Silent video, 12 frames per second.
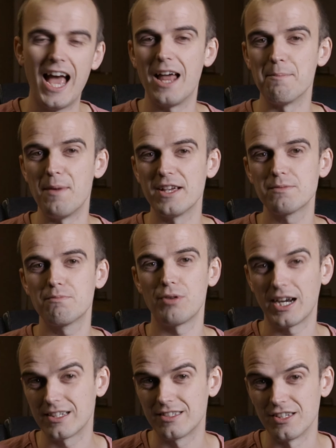and best
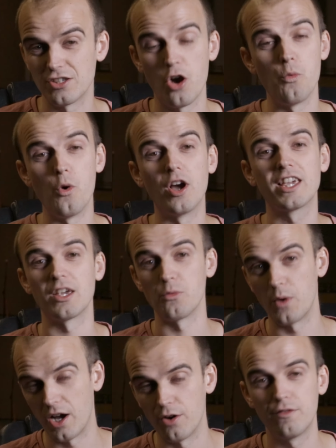practices are
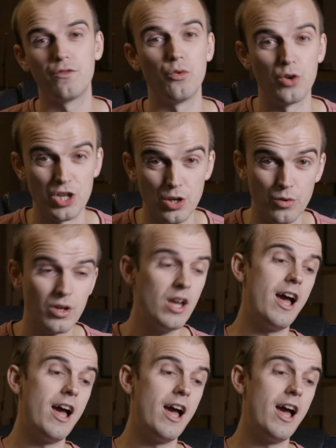working well for you.